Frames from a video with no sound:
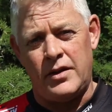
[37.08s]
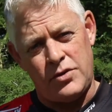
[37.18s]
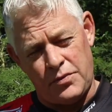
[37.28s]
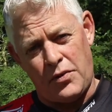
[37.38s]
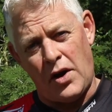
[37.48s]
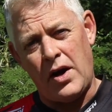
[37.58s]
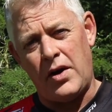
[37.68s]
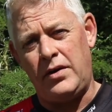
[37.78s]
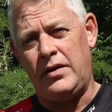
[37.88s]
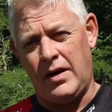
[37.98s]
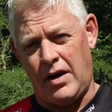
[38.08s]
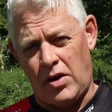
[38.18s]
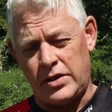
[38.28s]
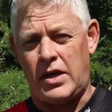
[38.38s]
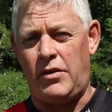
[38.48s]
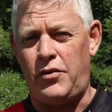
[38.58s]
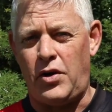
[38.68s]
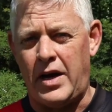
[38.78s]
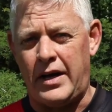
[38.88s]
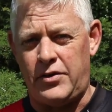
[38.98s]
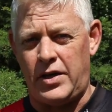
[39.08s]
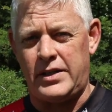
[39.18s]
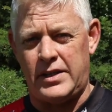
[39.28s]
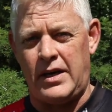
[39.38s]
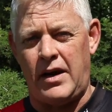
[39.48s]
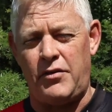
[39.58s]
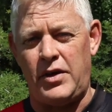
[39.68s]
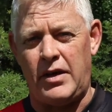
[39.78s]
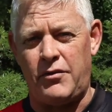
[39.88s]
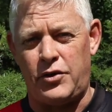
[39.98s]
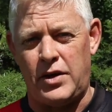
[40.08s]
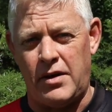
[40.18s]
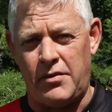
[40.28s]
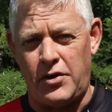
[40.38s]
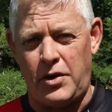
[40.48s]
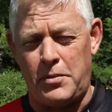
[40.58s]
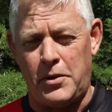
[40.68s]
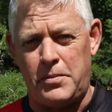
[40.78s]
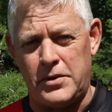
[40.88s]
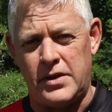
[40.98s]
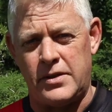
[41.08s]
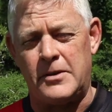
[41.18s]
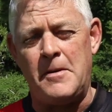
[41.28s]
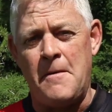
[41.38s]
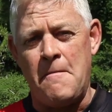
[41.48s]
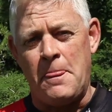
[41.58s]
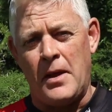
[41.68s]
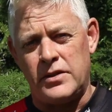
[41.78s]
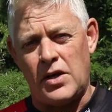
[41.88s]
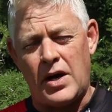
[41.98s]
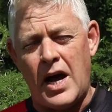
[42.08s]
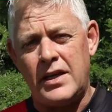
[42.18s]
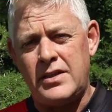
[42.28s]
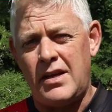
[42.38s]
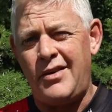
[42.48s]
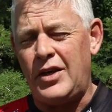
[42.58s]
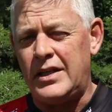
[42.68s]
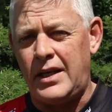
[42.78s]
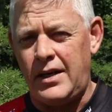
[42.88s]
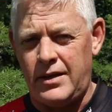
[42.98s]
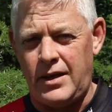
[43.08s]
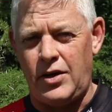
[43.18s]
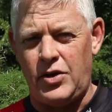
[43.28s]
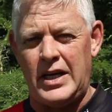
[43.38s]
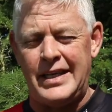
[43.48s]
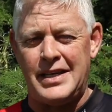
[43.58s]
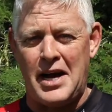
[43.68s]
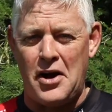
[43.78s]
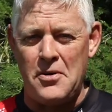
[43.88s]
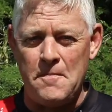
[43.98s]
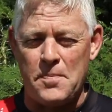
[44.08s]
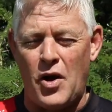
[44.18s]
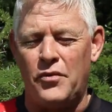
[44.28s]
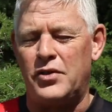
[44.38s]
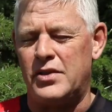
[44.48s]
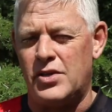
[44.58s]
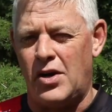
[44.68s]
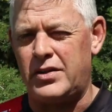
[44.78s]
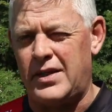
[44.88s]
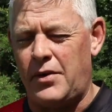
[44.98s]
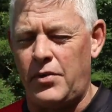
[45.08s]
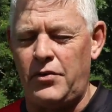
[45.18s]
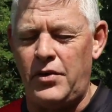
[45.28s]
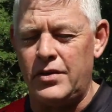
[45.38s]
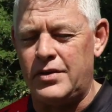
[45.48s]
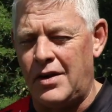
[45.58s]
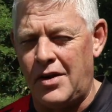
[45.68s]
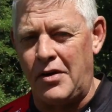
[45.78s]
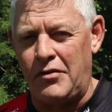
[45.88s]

to follow, asking for your address and everything for delivery purposes. So guys, if there's anything you need now after this lockdown, we've used a lot